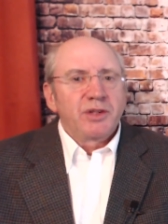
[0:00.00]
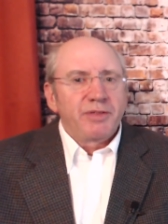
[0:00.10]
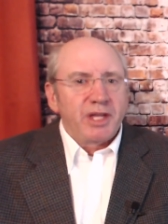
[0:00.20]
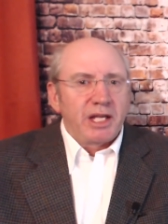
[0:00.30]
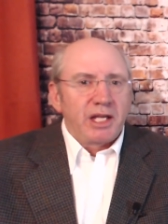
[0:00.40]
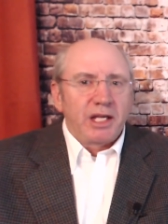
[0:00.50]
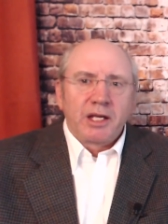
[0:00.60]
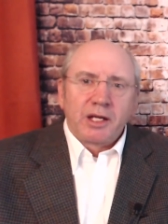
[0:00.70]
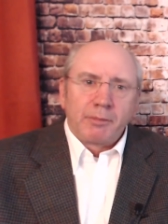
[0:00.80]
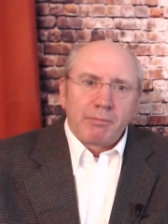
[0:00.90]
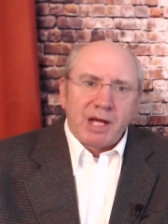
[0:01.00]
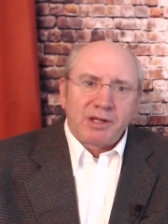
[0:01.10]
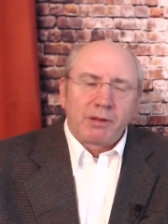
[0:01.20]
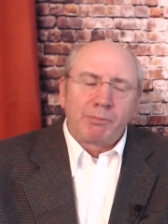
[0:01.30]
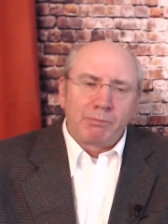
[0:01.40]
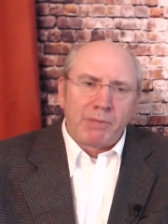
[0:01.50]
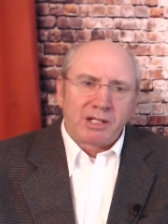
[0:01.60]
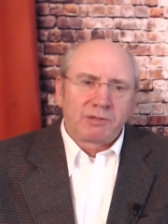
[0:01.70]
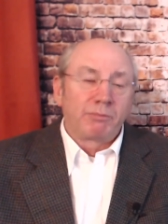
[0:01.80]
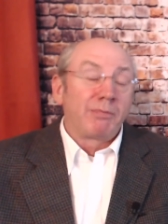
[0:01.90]
the
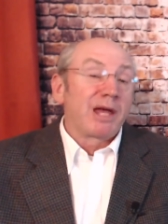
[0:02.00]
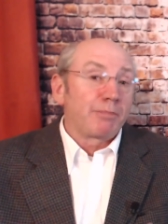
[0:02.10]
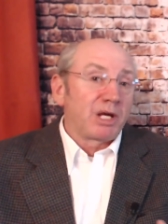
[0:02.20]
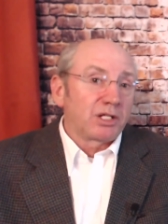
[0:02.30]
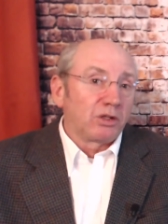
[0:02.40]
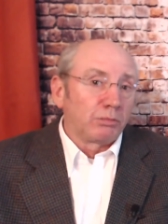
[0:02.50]
math- mathematical